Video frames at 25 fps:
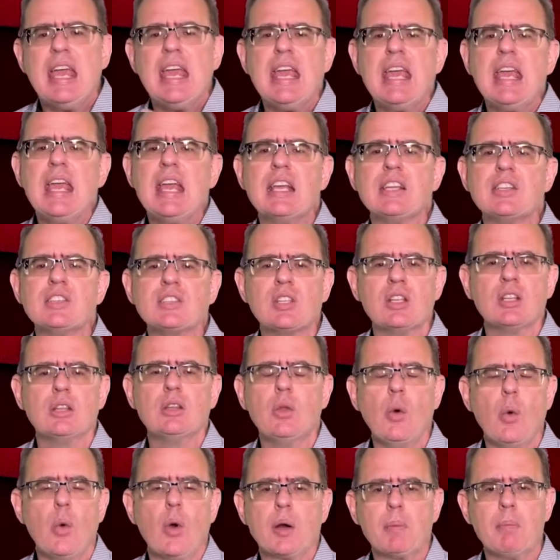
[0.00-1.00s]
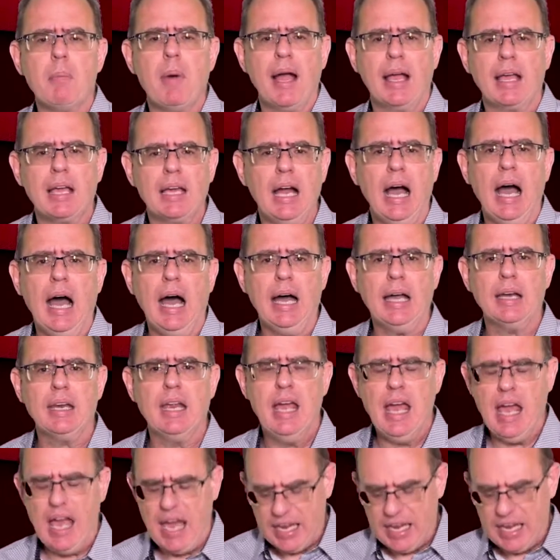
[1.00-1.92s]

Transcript: He is the Lord, my God,